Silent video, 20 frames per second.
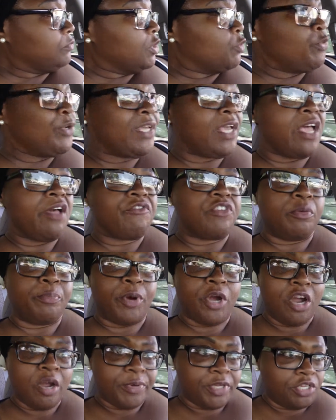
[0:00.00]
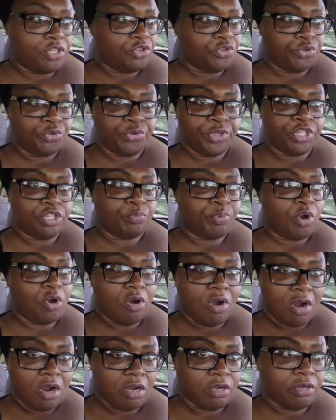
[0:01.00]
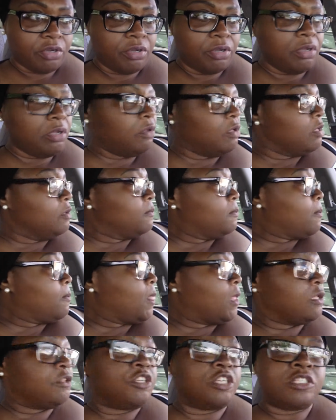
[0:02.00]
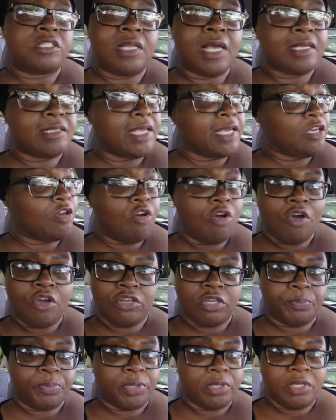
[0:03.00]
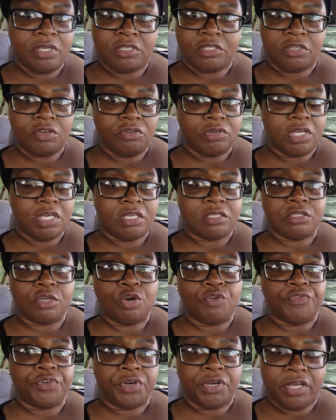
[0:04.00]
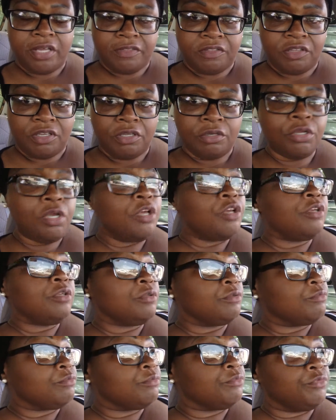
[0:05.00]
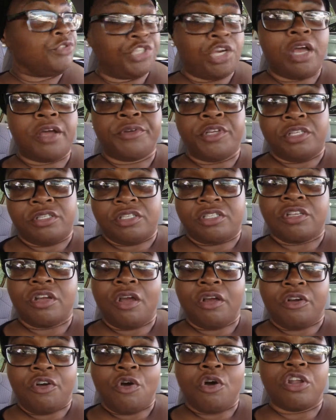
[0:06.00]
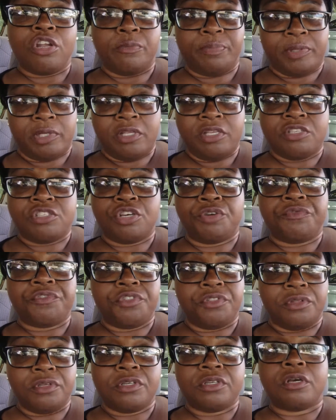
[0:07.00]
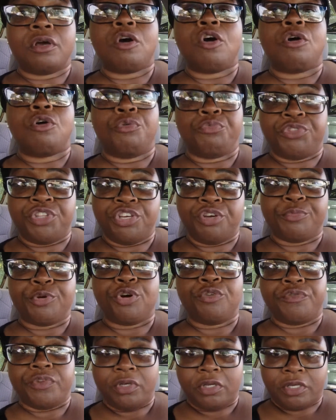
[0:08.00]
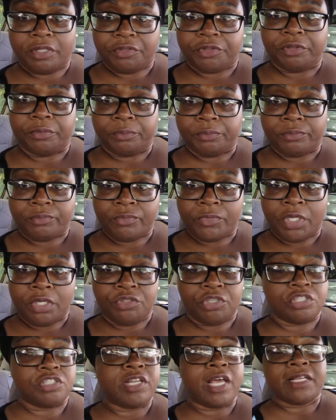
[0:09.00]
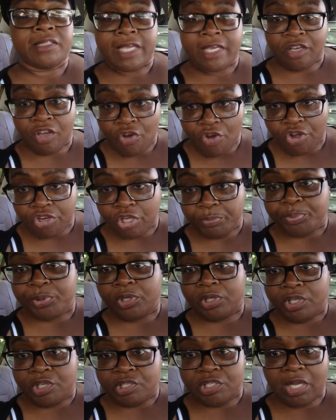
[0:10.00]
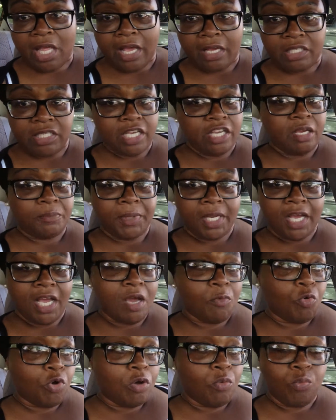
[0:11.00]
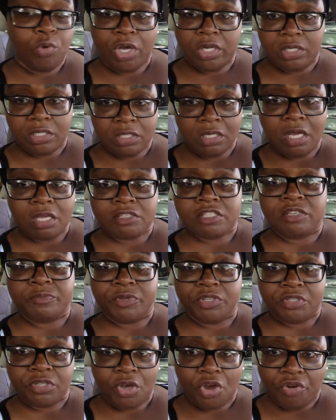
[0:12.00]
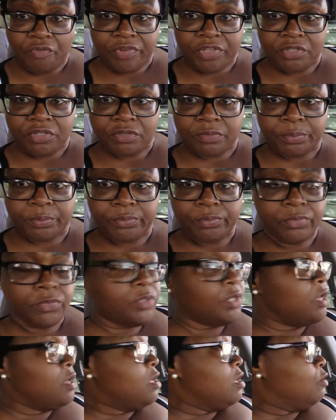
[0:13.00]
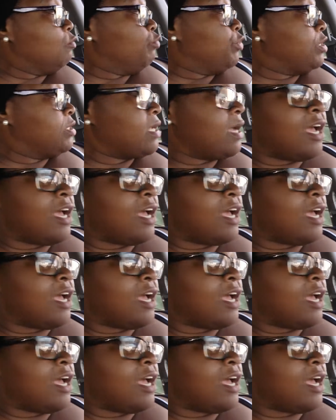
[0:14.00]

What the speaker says: we having a barbecue in the park. Just like they calling the police on us over nothing, y'all need to start calling the police on them over nothing. Just like they calling the police like damn 911 is customer service, when